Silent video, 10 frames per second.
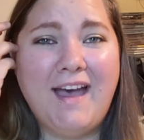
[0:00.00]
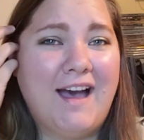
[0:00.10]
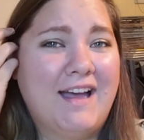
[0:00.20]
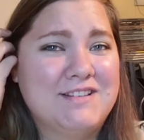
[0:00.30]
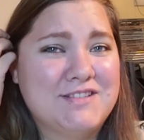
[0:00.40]

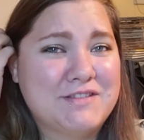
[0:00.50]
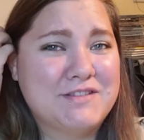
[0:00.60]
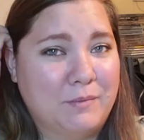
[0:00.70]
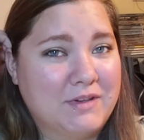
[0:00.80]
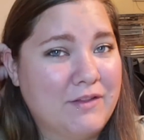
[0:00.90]
I just
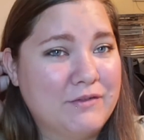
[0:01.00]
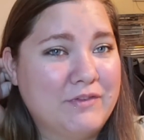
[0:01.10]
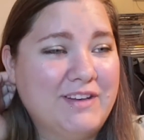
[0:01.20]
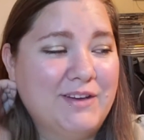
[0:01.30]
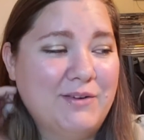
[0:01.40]
filmed another
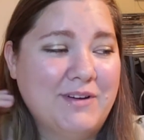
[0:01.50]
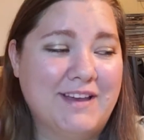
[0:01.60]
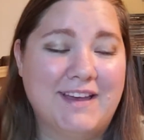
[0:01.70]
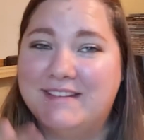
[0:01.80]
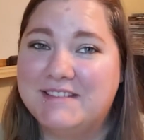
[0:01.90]
video
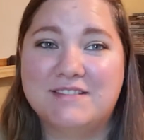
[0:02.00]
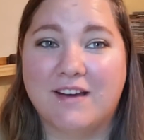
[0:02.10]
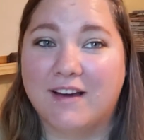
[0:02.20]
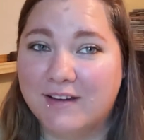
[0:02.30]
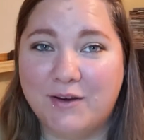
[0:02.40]
and it did
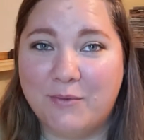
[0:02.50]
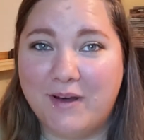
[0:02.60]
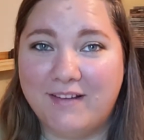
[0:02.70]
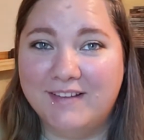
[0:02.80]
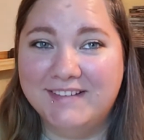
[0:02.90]
not go
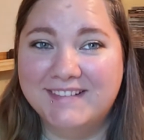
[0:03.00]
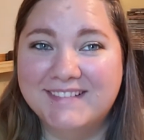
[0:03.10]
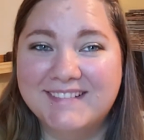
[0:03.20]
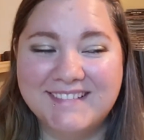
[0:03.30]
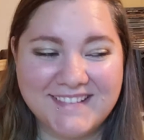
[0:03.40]
well.
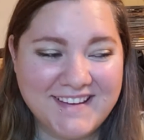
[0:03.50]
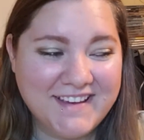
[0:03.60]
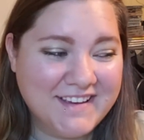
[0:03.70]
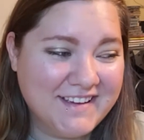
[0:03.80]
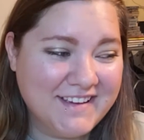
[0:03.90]

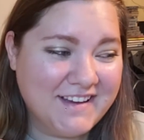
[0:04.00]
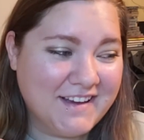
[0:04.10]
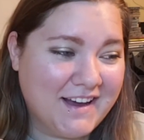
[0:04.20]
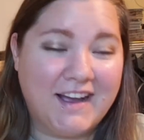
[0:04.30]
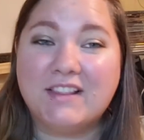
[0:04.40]

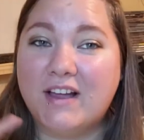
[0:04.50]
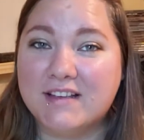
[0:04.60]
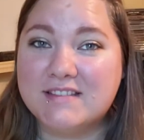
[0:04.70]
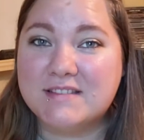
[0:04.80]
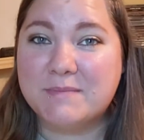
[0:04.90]
I
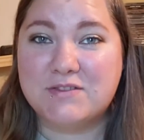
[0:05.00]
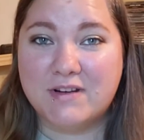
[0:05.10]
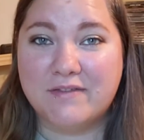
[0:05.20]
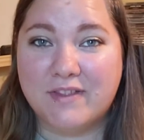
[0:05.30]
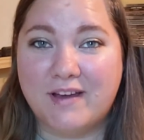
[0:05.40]
lost my train
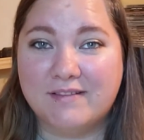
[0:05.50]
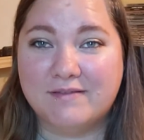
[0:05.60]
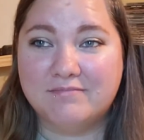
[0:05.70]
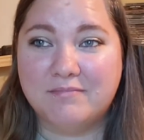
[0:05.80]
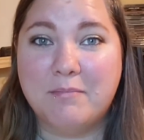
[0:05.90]
of thought
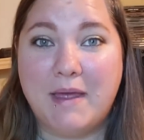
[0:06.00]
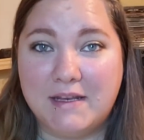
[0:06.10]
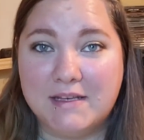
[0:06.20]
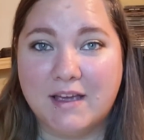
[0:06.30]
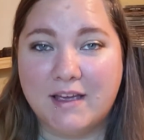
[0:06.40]

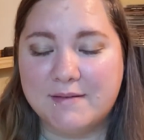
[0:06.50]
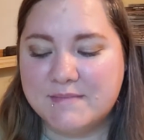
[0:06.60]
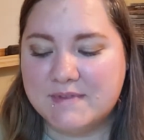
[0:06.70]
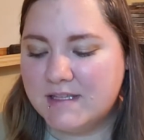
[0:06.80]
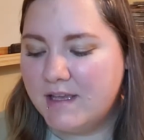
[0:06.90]
many
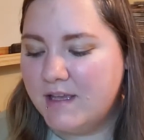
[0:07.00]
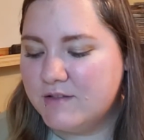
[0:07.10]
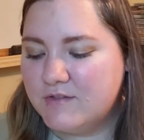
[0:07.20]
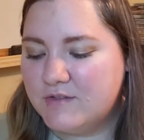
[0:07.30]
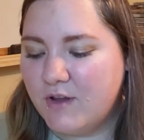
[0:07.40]
times,
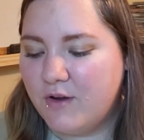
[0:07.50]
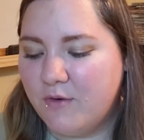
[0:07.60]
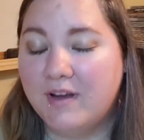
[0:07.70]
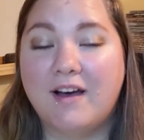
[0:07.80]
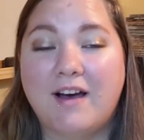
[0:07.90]

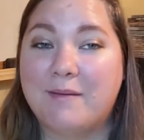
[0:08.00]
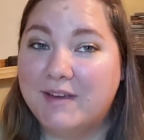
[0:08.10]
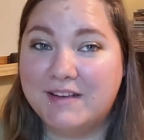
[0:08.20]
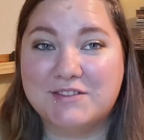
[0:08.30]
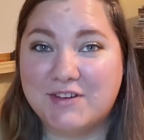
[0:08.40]
so I'm
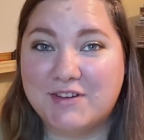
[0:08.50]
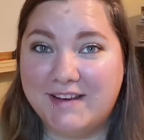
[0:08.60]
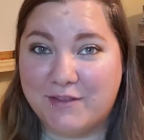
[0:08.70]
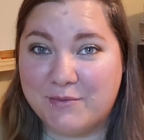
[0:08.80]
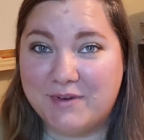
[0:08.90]
gonna try
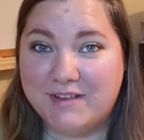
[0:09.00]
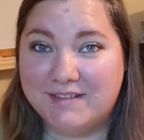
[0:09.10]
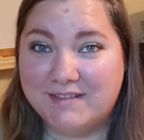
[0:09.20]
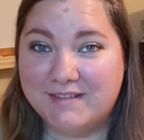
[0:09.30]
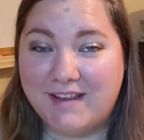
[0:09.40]
another
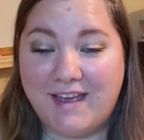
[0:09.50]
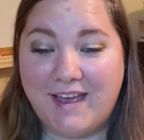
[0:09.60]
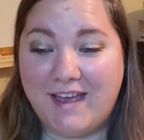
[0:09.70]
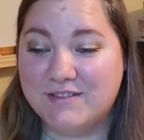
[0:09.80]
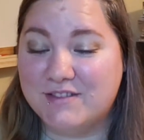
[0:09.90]
one
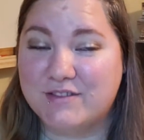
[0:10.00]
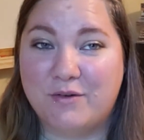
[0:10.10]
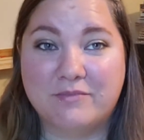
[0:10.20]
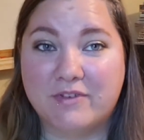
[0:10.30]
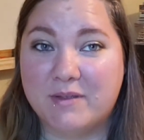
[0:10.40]
and just
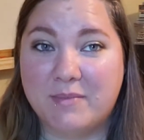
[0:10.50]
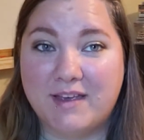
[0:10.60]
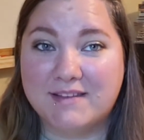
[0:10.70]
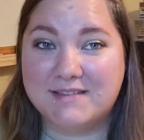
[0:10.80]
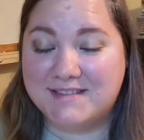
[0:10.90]
hope for the
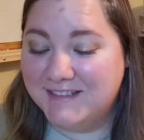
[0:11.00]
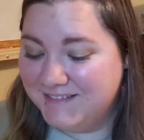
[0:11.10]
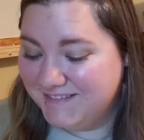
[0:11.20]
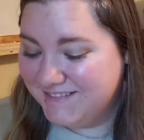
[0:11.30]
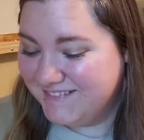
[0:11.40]
best.
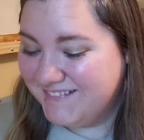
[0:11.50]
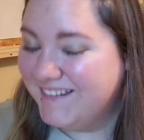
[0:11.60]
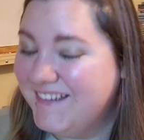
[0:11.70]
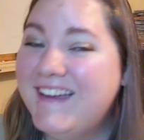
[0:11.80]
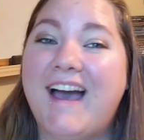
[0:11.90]

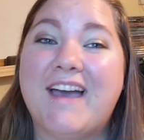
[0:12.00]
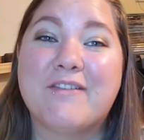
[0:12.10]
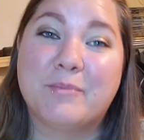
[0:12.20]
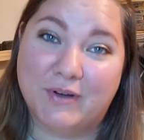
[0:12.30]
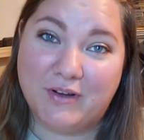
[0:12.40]
I have
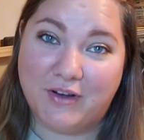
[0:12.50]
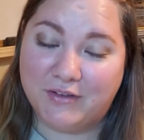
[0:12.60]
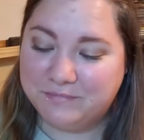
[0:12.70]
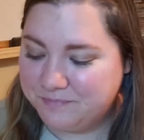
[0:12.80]
a book haul.